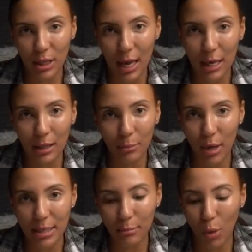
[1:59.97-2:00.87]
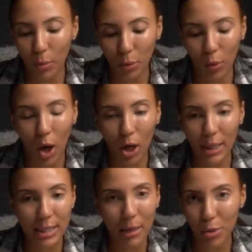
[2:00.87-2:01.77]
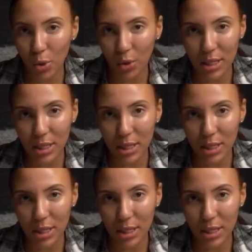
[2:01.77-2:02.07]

okay, in the present moment regarding some sort of